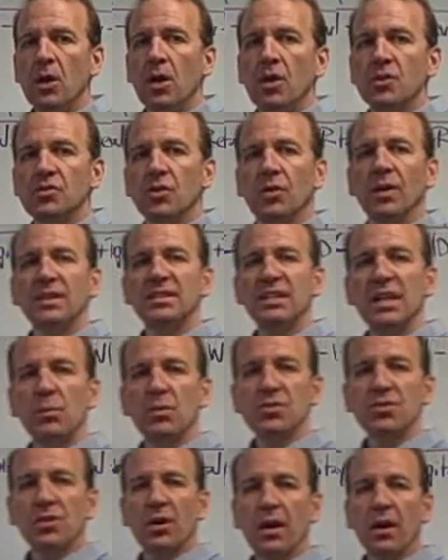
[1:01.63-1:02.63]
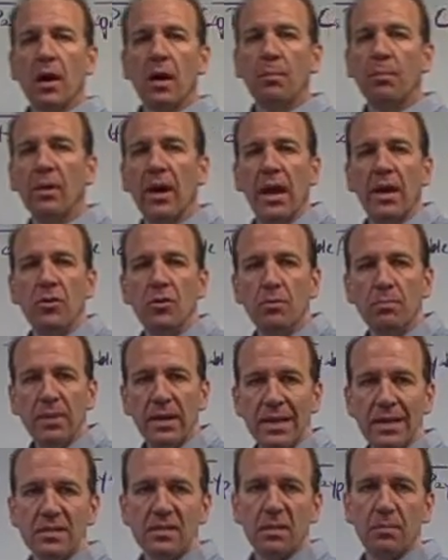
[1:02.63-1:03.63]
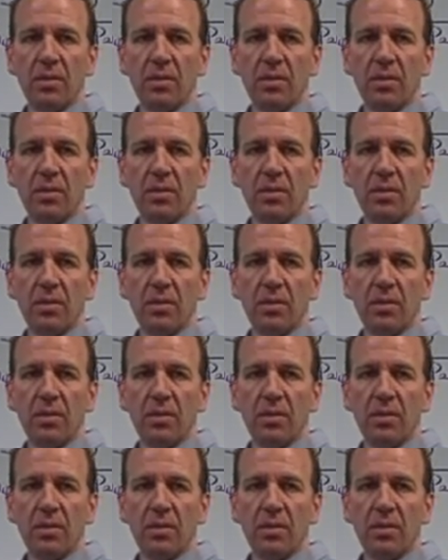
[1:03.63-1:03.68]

So let's say we're starting our brand new pizza